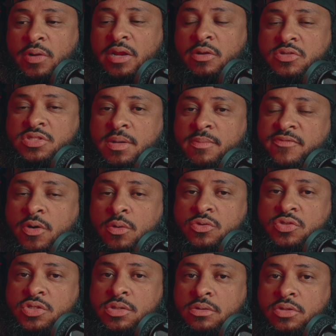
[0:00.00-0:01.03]
I know some
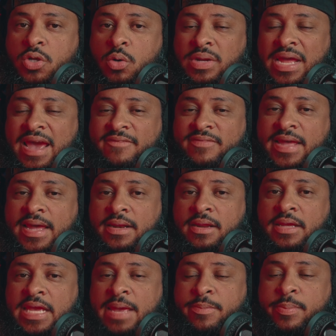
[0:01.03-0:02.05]
phones don't have that
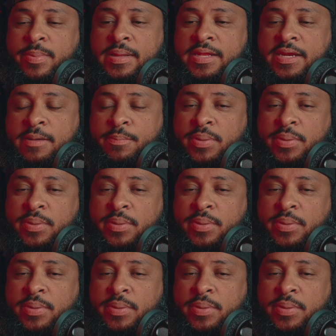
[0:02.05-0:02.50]
capability,